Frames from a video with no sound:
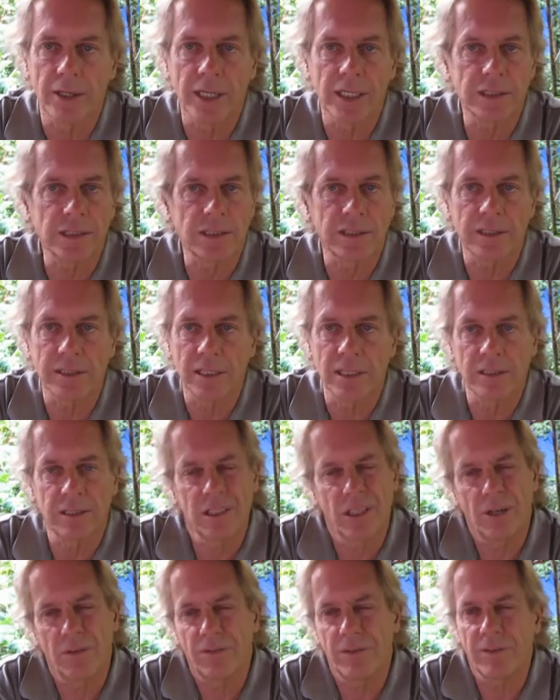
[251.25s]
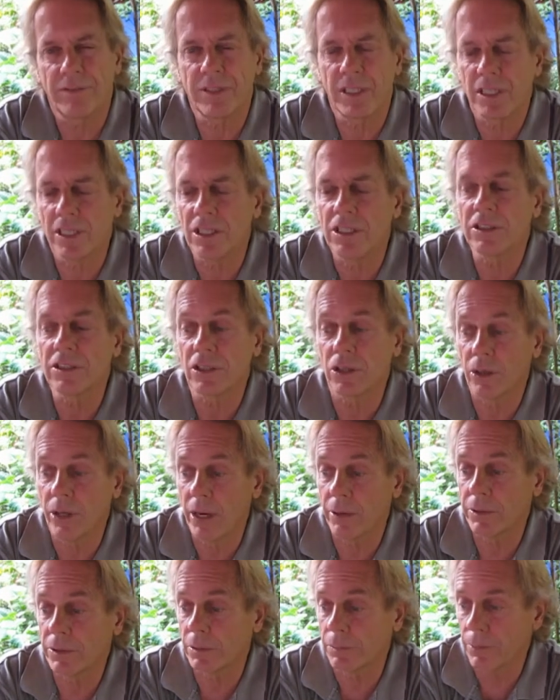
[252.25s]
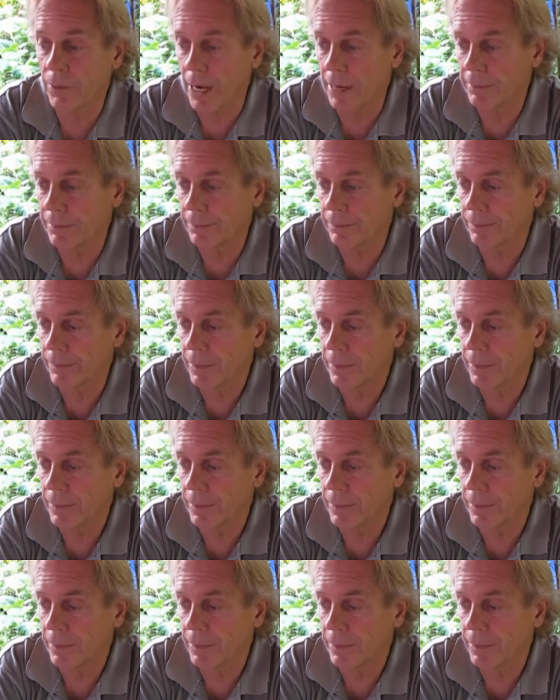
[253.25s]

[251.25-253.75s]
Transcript: That's 15 years ago that was a problem.